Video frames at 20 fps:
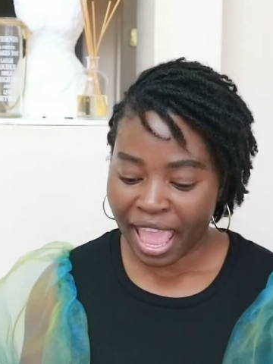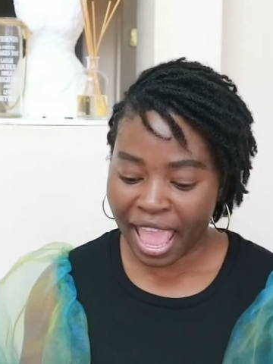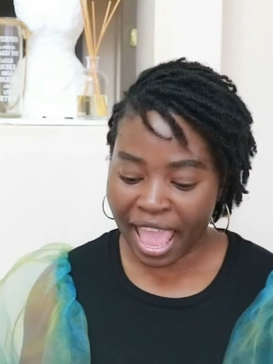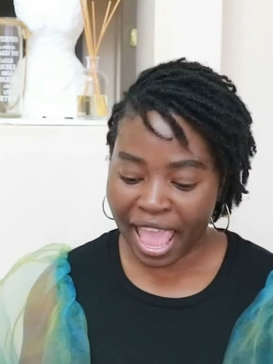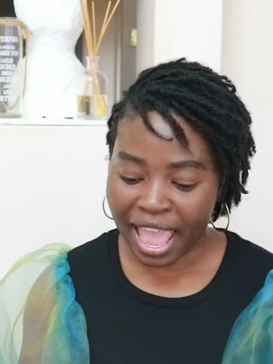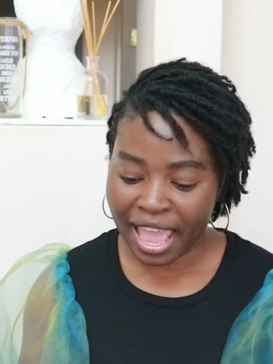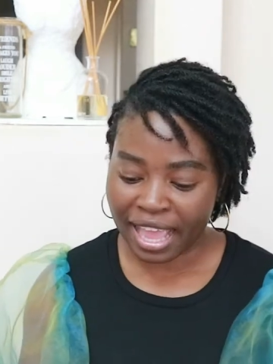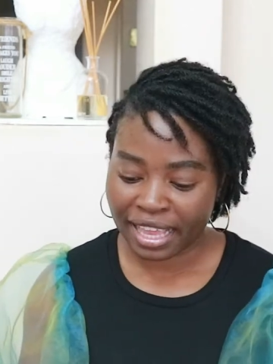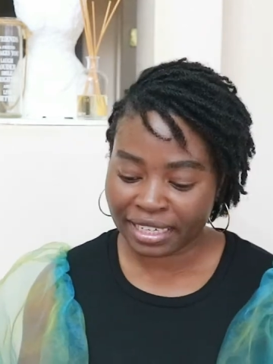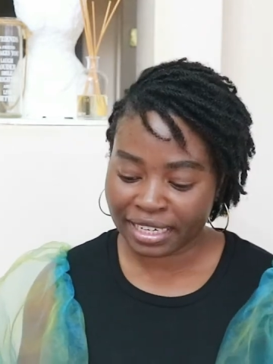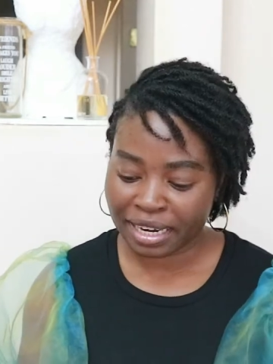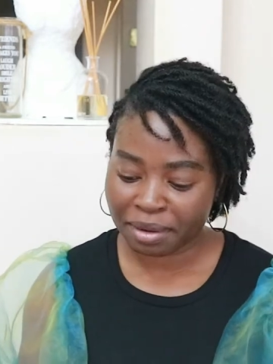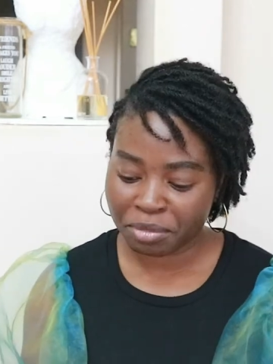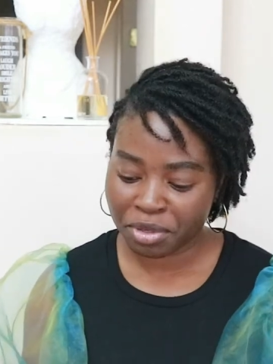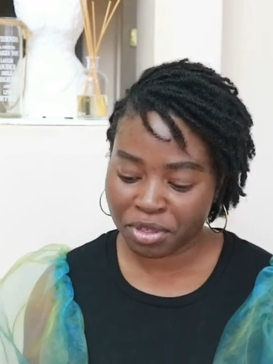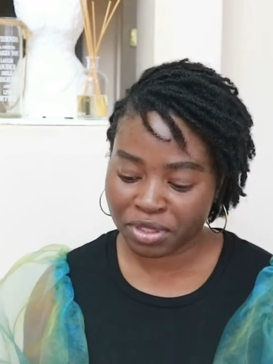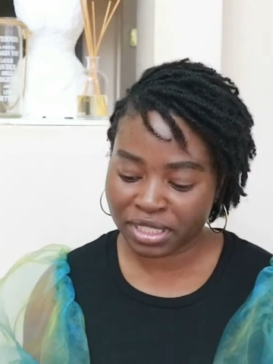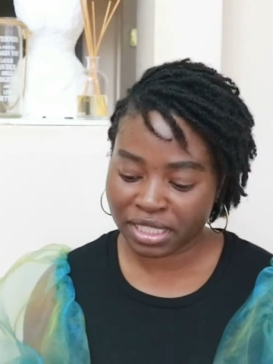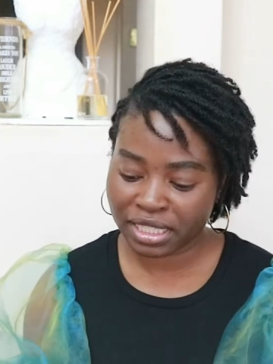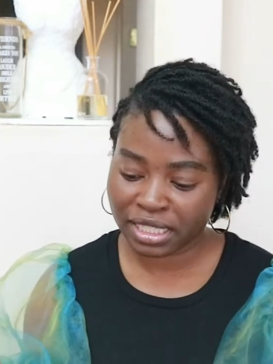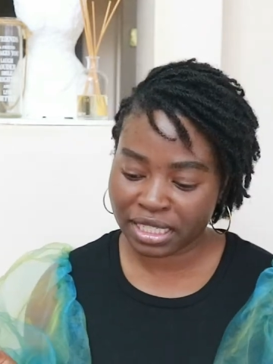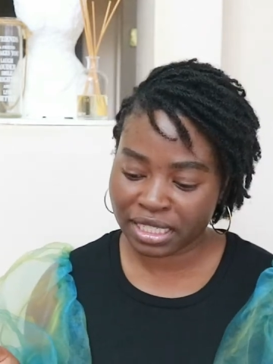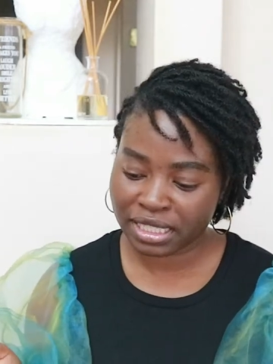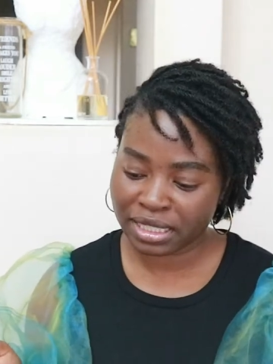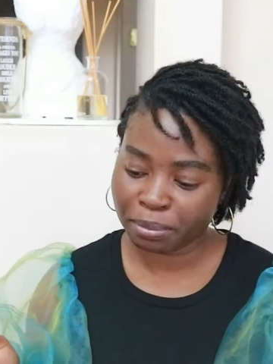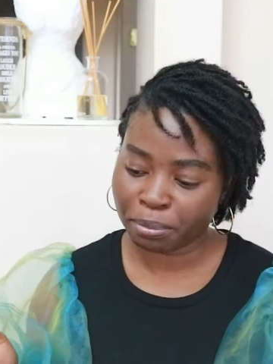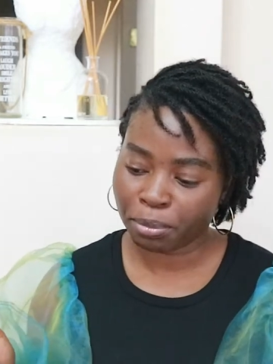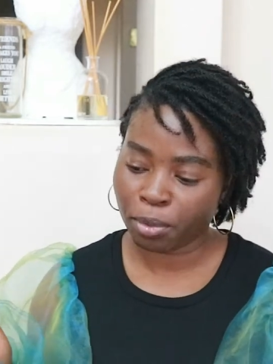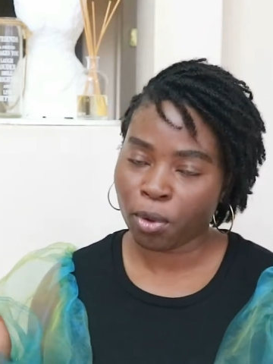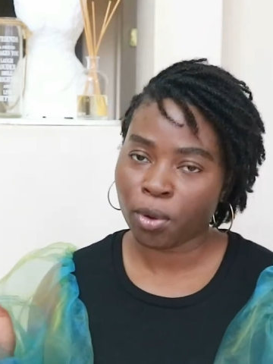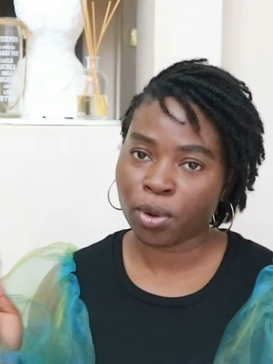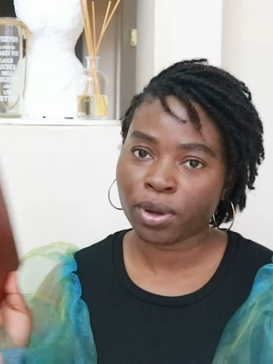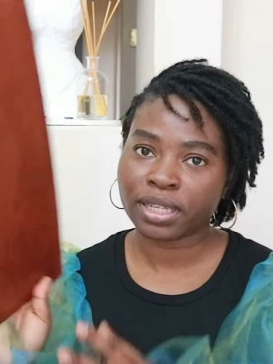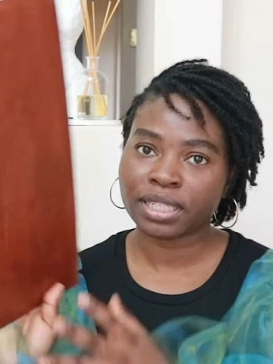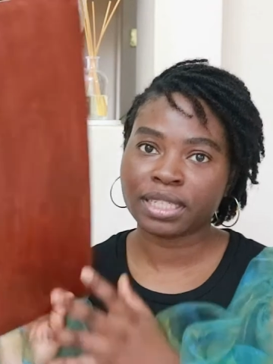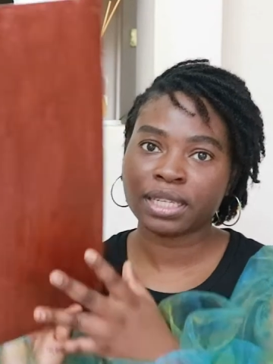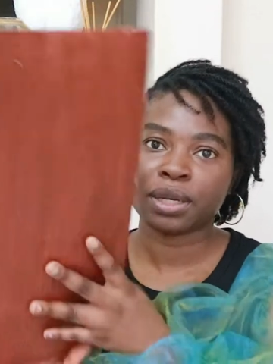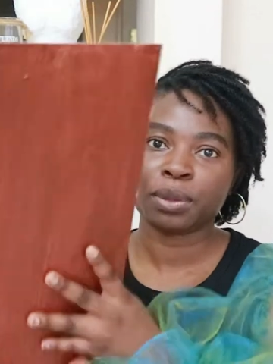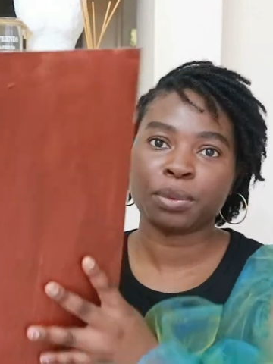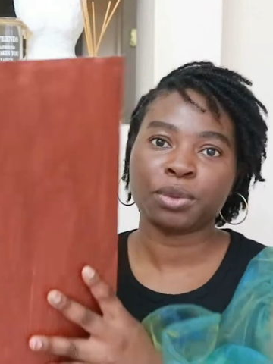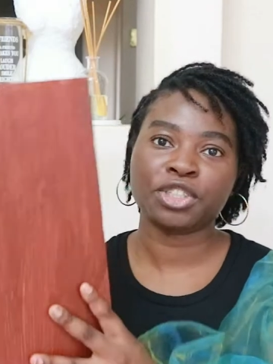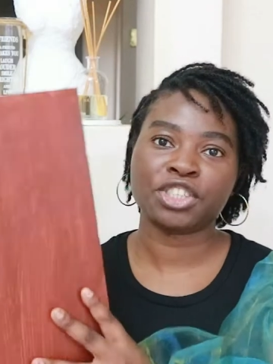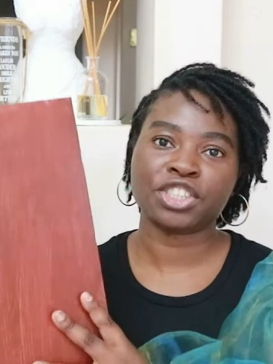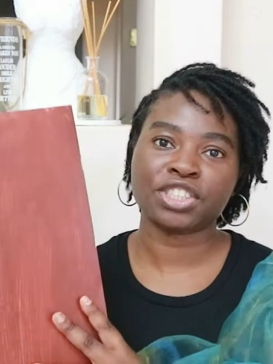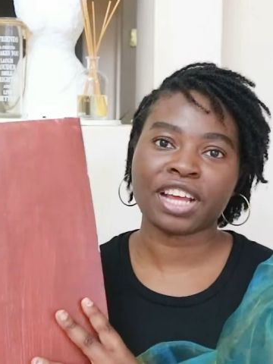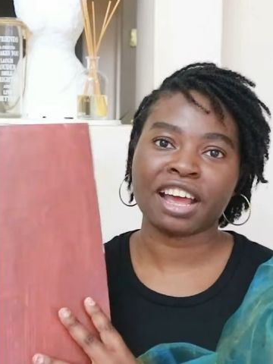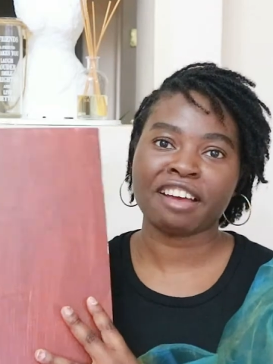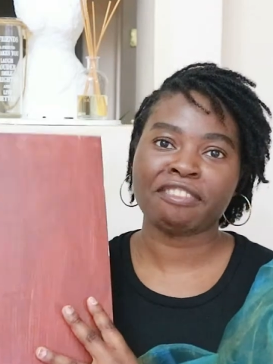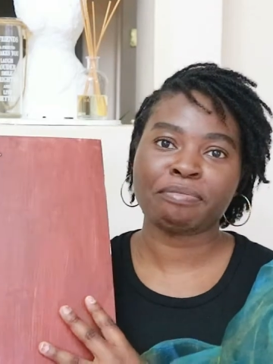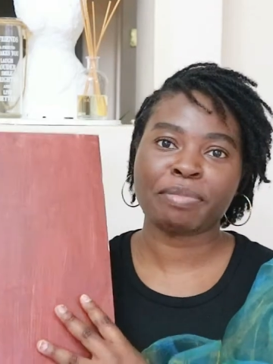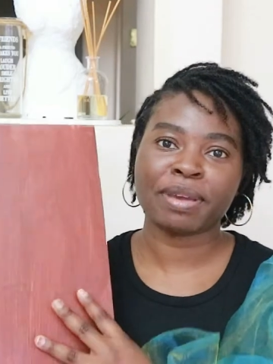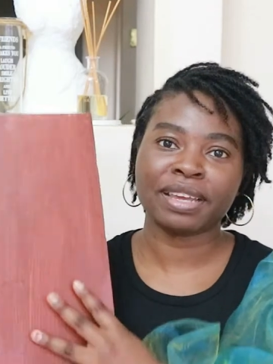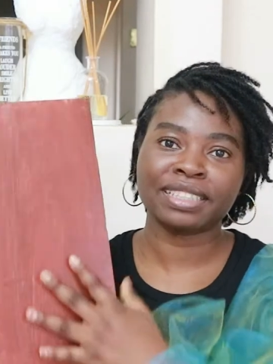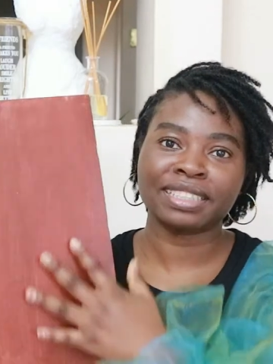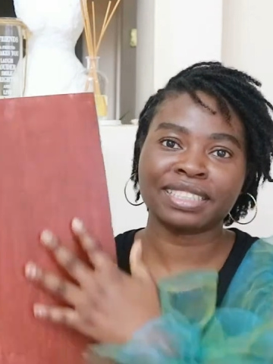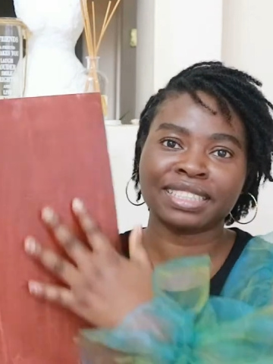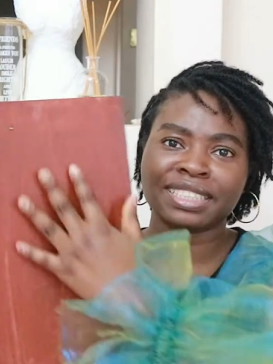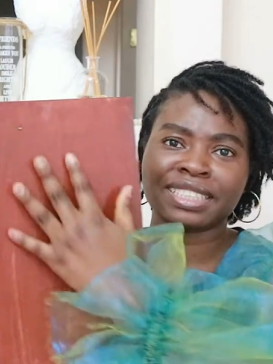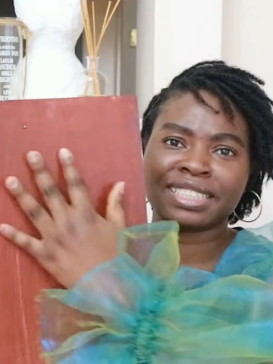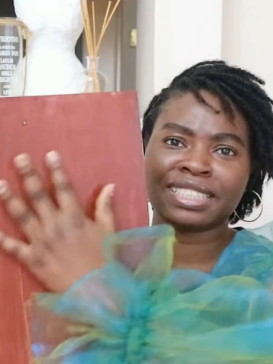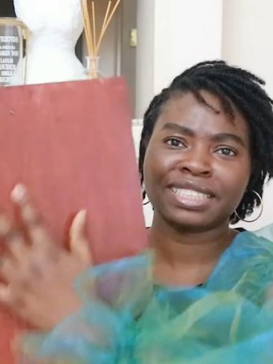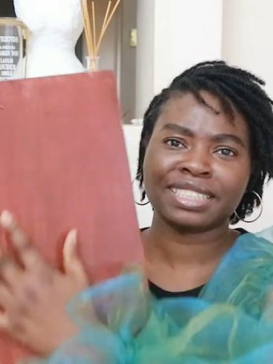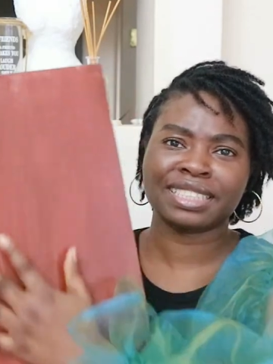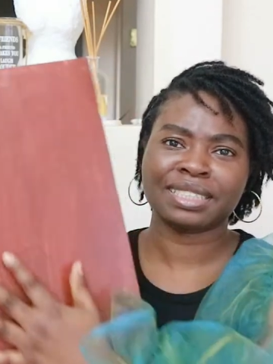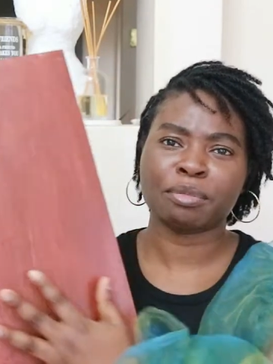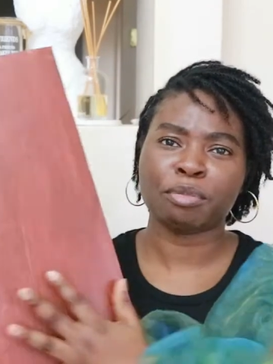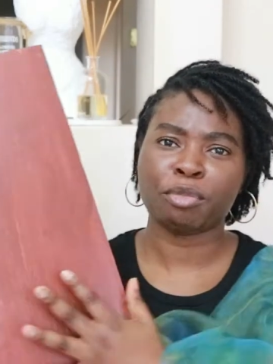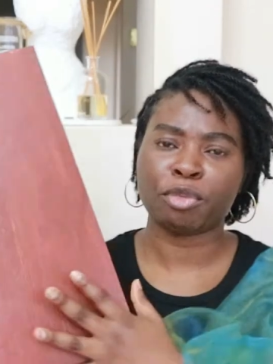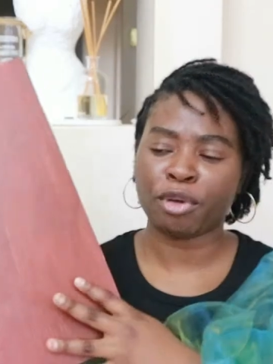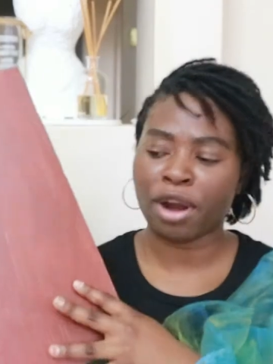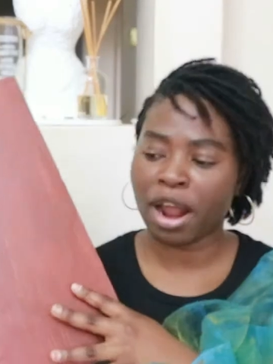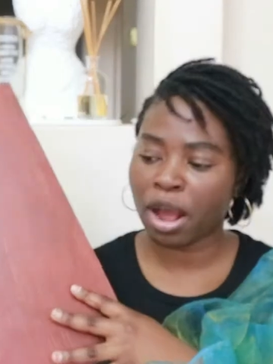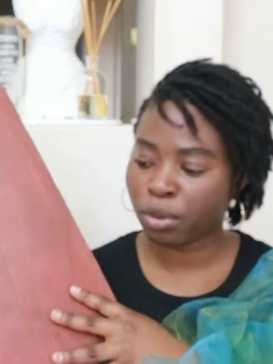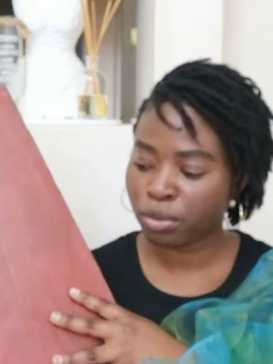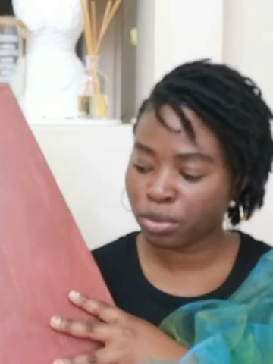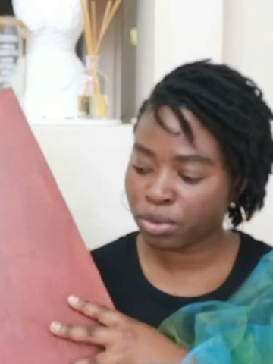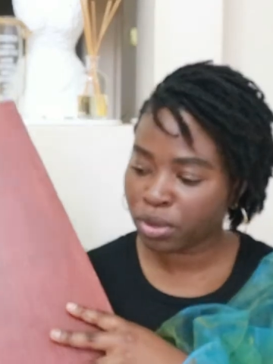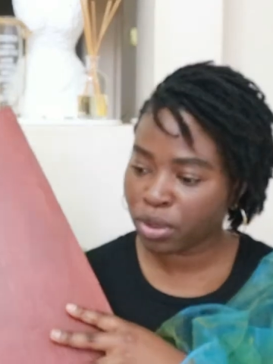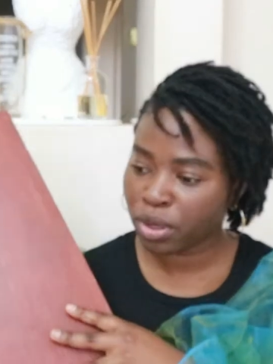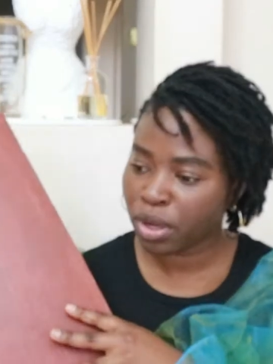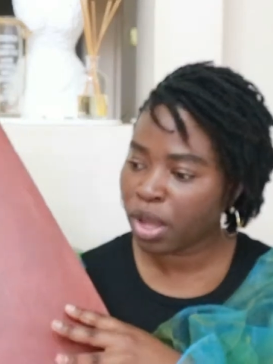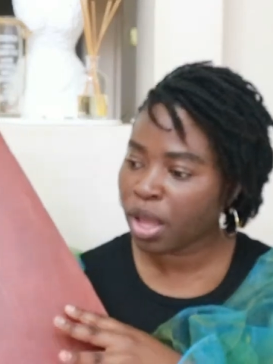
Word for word: and I'm using this board which I've painted brown